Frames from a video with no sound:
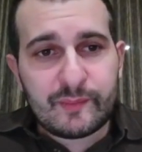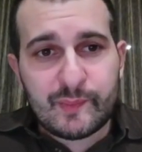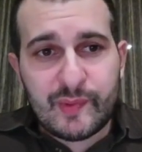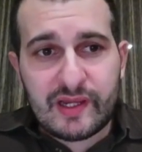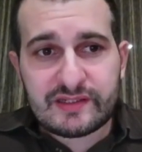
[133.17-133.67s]

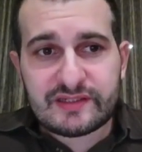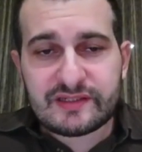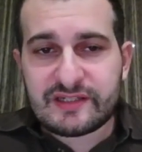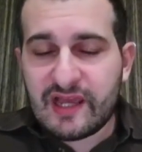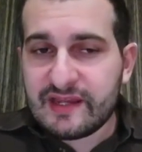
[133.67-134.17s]
but
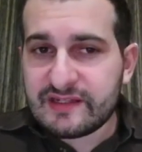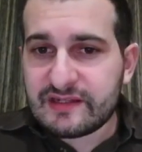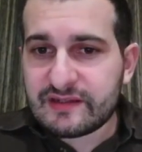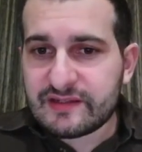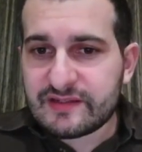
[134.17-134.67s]
the idea
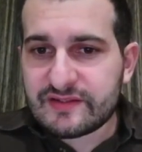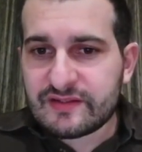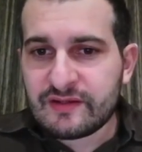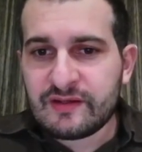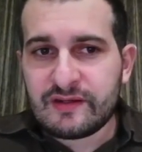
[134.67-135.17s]
is
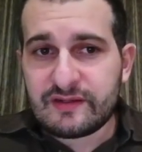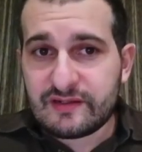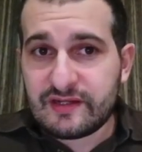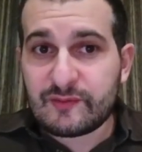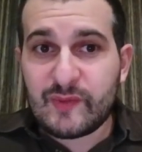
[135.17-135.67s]

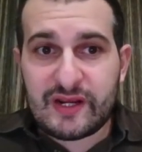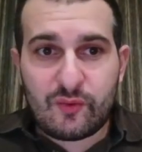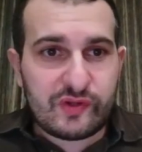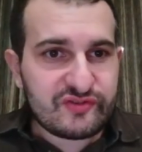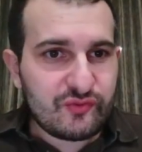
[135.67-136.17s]
that black
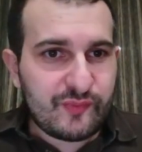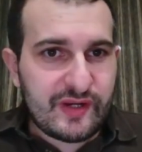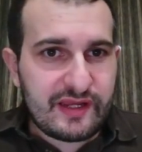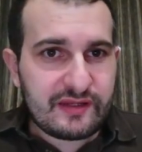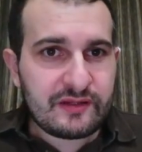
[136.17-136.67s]
wants to
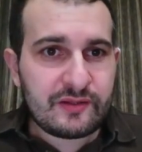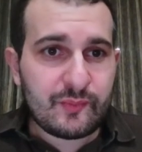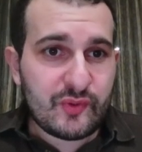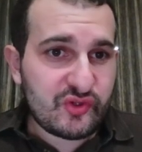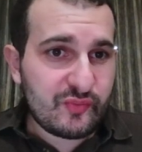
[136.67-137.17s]
play
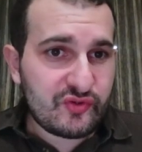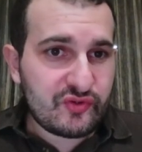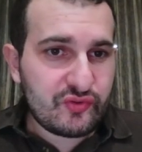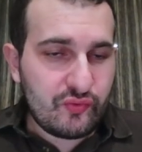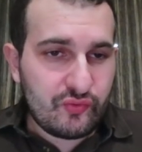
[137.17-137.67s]
bishop
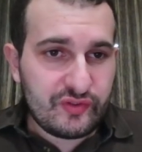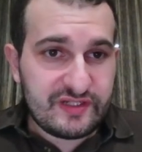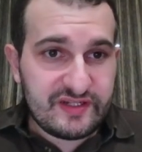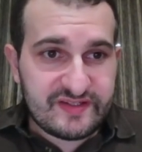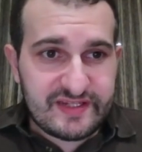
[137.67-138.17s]
to
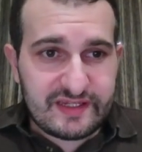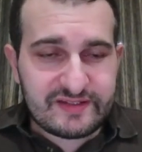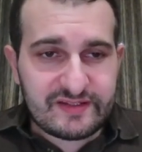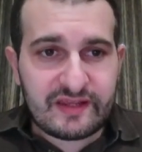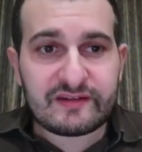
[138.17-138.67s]

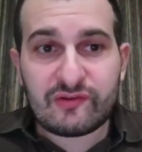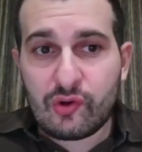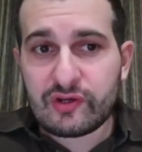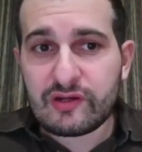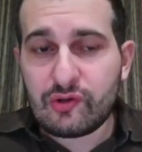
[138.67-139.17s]
d6, and in
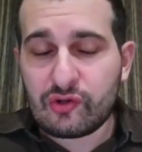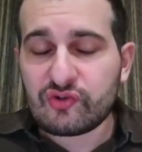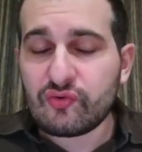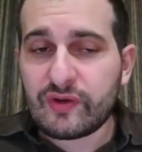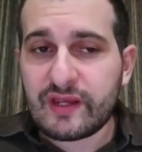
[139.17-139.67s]
order not
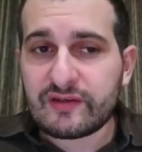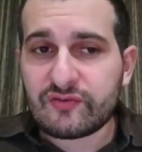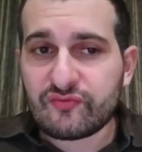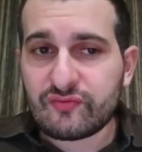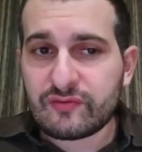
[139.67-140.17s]
to get
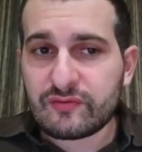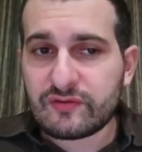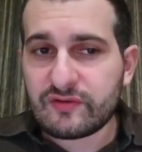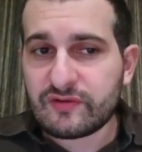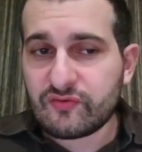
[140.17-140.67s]

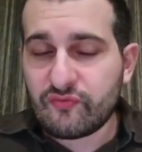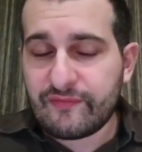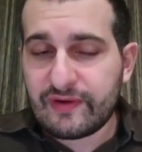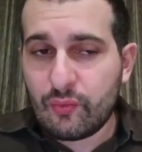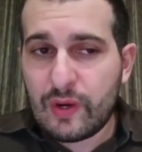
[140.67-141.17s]
driven
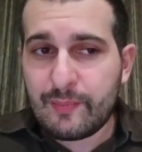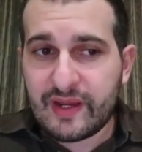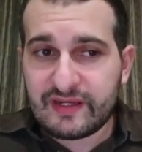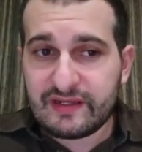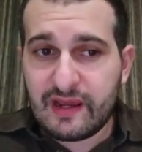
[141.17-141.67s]
away by the
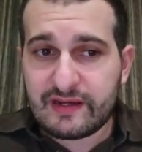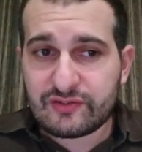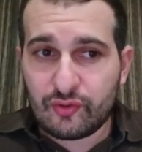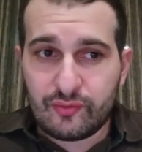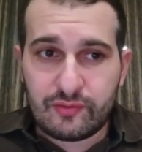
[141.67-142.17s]
knight
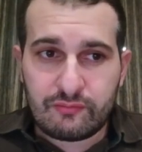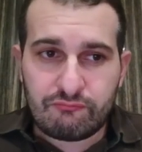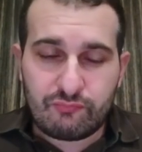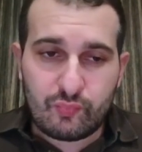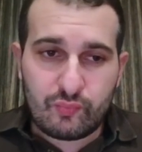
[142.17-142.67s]
on
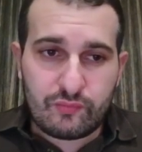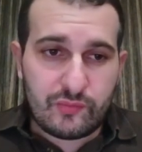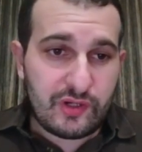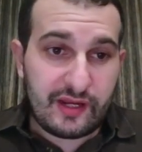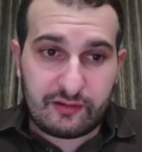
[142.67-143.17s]

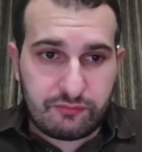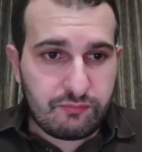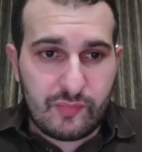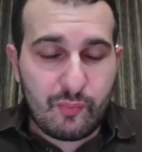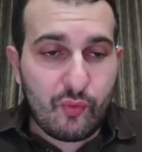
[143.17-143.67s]
like
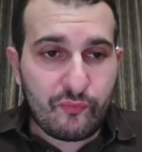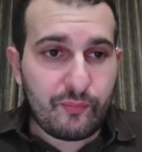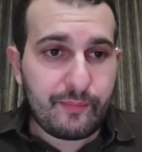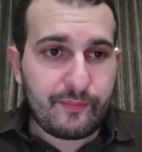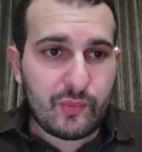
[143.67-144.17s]
a move
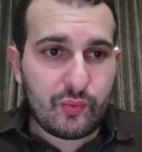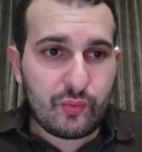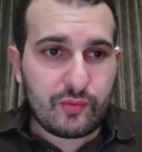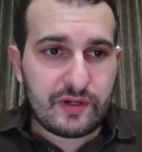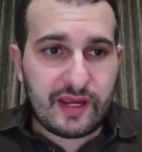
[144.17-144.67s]

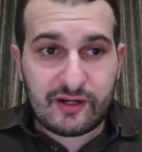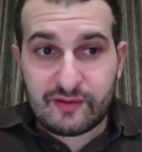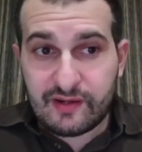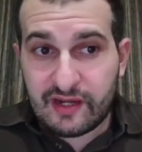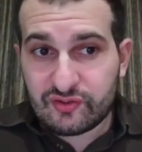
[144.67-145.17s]
like
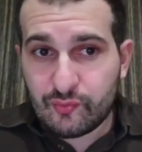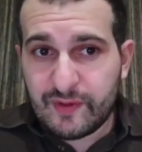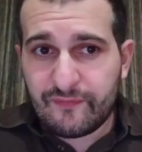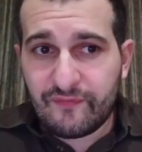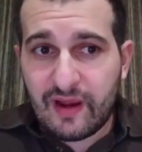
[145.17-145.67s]
knight to
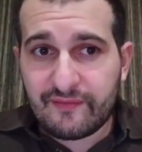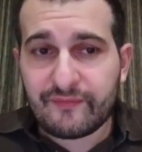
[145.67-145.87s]
b5,